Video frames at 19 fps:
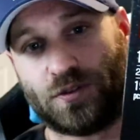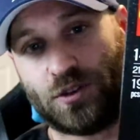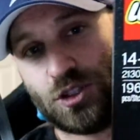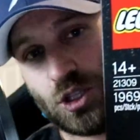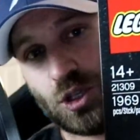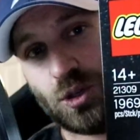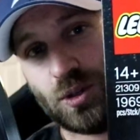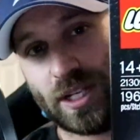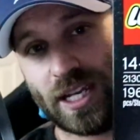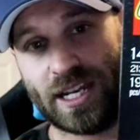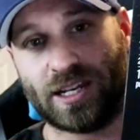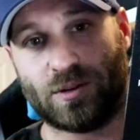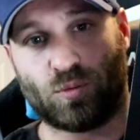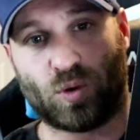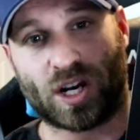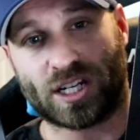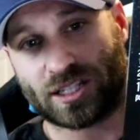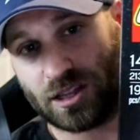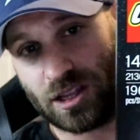if you tune in and
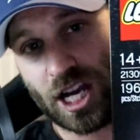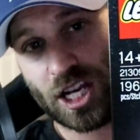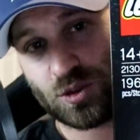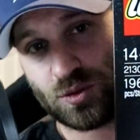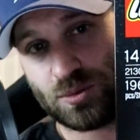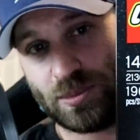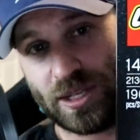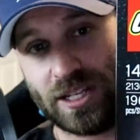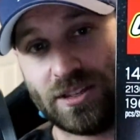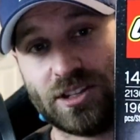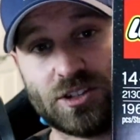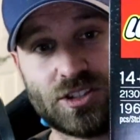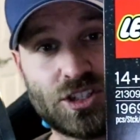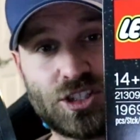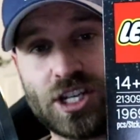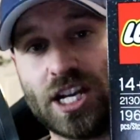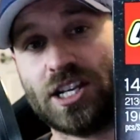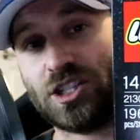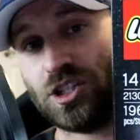watch the launch with me, there's a
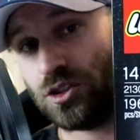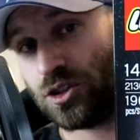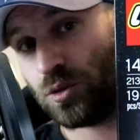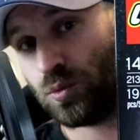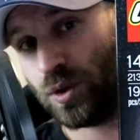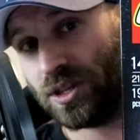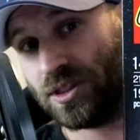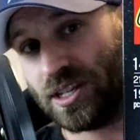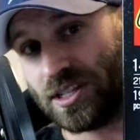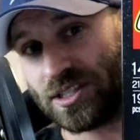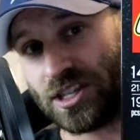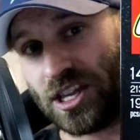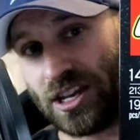chance you could win this